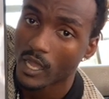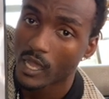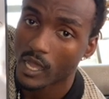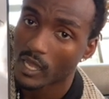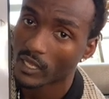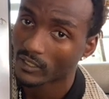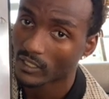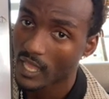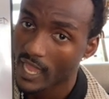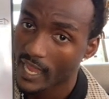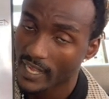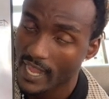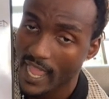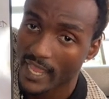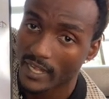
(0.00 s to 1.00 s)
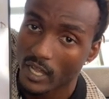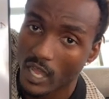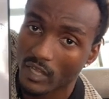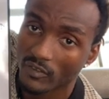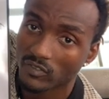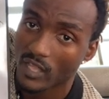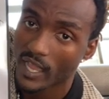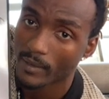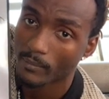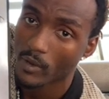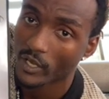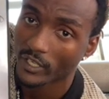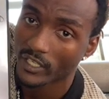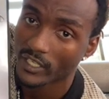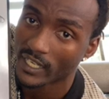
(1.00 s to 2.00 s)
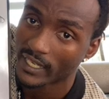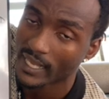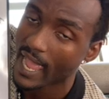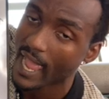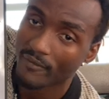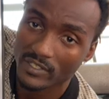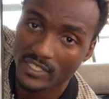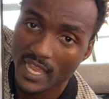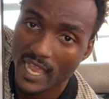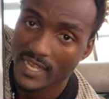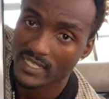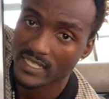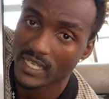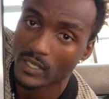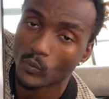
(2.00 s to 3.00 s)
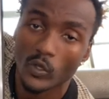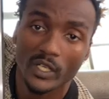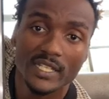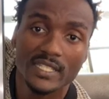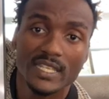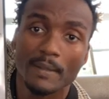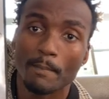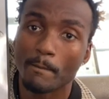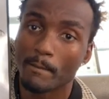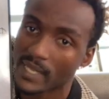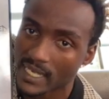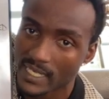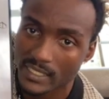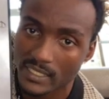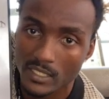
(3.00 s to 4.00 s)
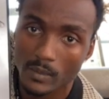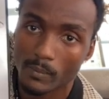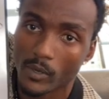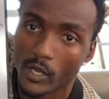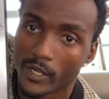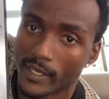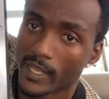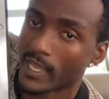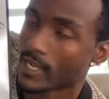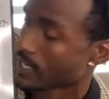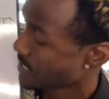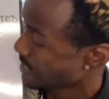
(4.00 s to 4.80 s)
online and offline marketing, advertising, what does it mean to market?